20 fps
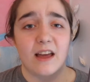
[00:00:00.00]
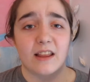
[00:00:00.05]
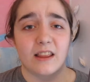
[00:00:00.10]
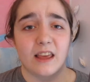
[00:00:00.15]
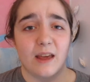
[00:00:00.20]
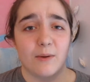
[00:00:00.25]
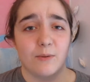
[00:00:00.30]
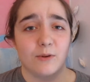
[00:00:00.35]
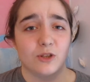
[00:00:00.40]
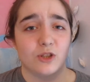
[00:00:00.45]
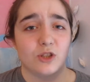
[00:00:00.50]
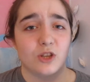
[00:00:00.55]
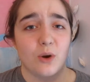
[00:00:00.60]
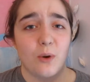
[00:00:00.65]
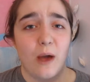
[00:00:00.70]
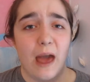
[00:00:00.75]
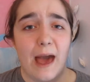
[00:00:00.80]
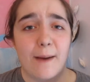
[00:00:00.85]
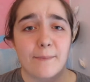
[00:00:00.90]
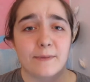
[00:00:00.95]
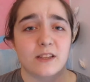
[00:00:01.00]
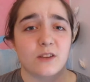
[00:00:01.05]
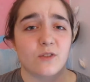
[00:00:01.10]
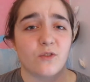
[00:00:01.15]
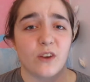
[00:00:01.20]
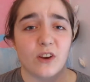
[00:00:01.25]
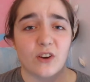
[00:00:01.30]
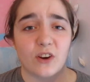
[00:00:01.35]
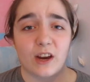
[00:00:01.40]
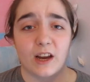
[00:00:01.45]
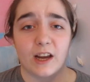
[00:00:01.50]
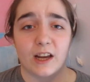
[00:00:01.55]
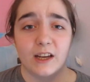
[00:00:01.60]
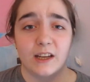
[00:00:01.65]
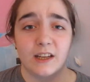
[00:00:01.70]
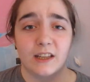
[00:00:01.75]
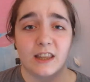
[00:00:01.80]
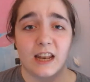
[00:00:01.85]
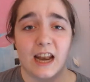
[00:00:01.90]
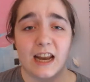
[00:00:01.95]
it was so atmospheric
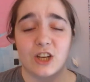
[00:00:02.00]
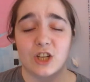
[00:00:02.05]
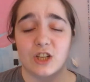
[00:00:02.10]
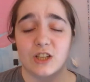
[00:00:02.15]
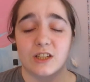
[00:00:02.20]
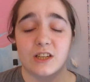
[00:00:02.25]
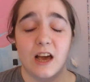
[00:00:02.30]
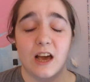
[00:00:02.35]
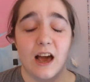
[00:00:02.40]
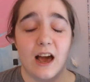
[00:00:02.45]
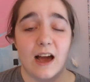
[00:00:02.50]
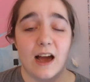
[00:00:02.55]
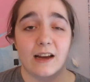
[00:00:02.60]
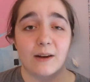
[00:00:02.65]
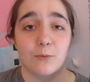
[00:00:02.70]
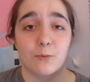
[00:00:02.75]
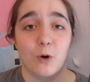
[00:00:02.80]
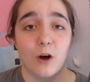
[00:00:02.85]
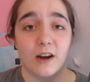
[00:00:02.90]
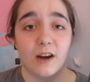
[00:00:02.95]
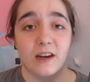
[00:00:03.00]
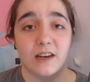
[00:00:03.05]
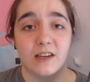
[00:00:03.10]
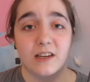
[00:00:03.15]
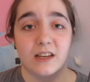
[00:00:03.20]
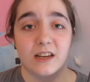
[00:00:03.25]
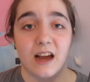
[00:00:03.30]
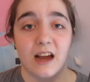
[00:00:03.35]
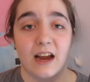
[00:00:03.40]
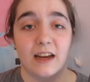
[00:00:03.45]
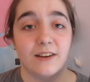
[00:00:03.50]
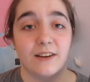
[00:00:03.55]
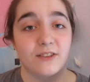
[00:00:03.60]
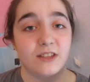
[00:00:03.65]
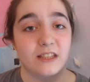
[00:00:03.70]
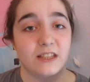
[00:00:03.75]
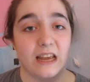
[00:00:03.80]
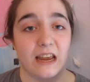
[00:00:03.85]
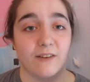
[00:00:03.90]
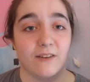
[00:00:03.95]
that I wanted to kind of
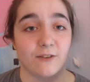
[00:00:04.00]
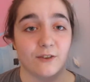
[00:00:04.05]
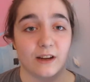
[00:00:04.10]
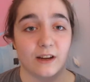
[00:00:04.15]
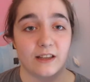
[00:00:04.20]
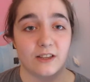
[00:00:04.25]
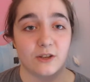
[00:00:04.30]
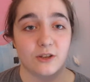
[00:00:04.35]
savor it.